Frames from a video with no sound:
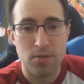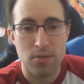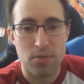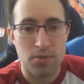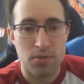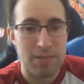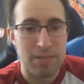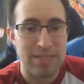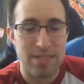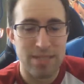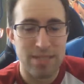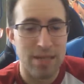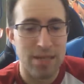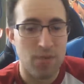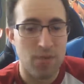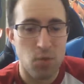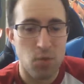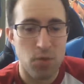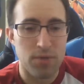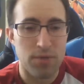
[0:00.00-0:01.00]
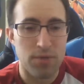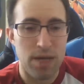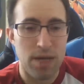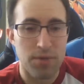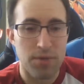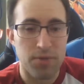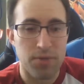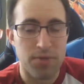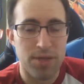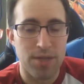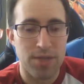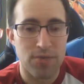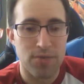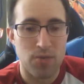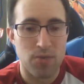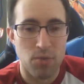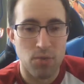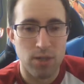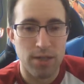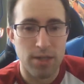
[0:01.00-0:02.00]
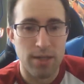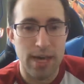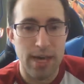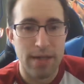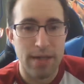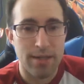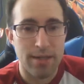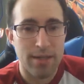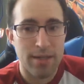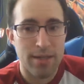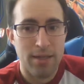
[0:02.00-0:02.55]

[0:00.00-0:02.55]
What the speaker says: which means I never would have gotten through that story that